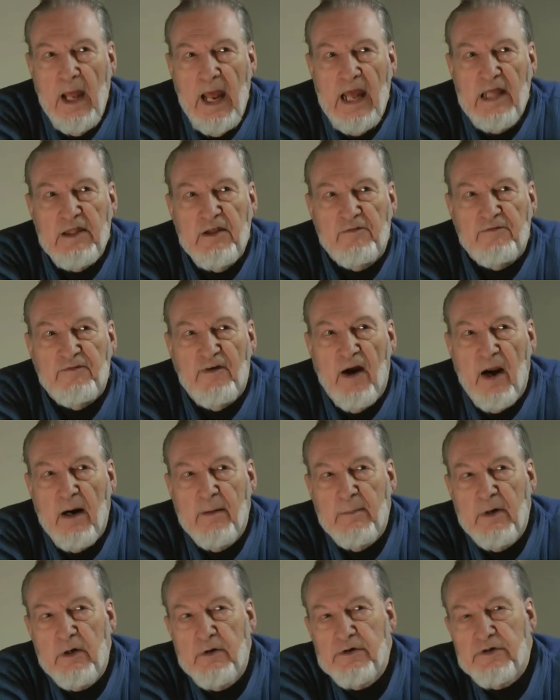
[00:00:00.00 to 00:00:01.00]
and the
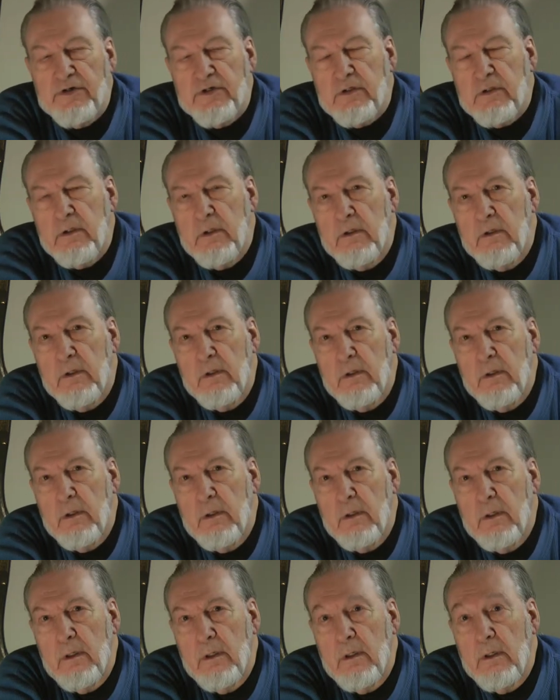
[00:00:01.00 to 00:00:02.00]
farmers
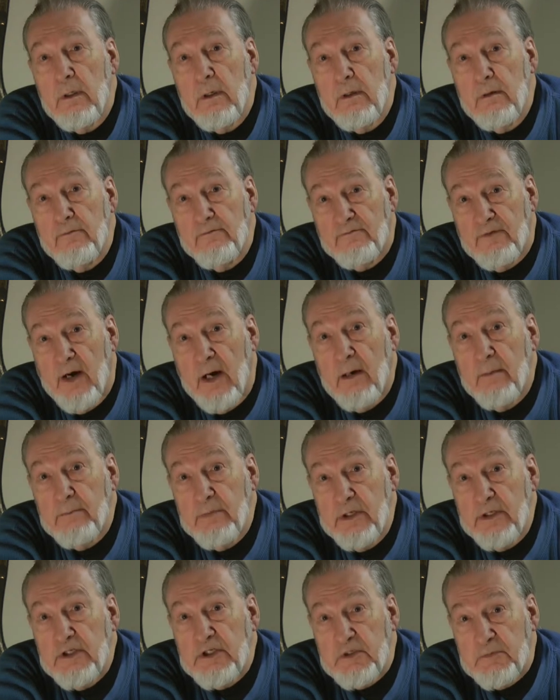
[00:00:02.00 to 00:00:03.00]

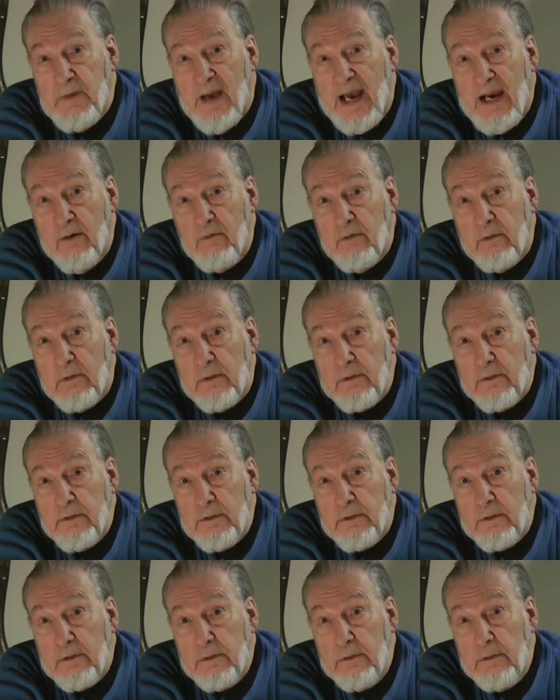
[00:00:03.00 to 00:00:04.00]
farmed in
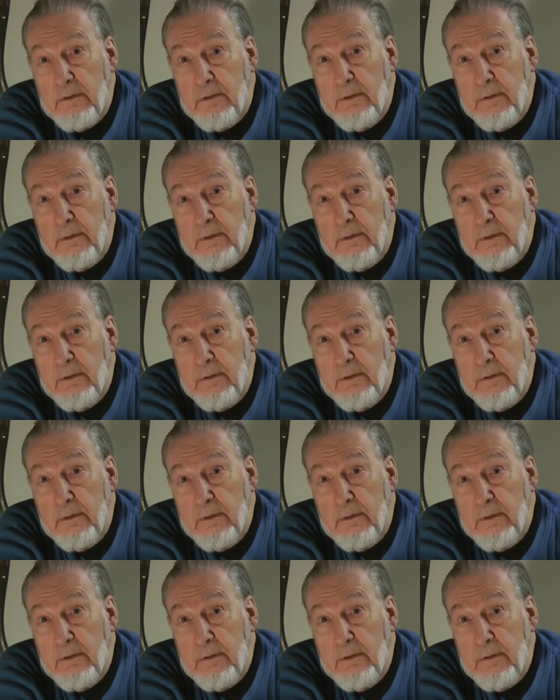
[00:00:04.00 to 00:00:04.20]
spirals."